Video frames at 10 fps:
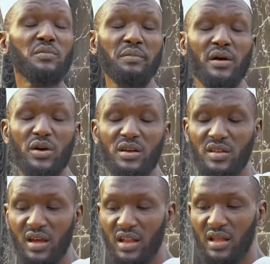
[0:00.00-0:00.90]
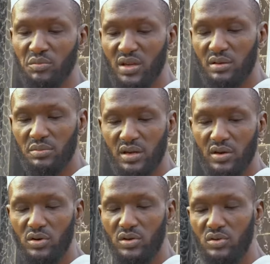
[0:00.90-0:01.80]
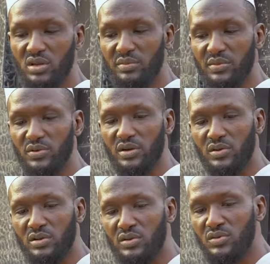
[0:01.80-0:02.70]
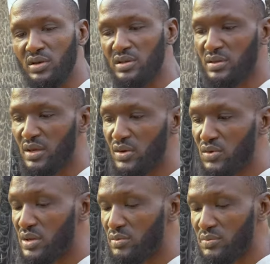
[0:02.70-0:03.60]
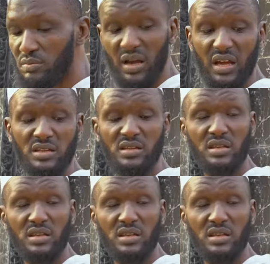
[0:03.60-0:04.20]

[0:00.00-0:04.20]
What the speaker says: questions? Madam, I cannot tell them my work. Make a call with them. I don't know who are them. Make a sit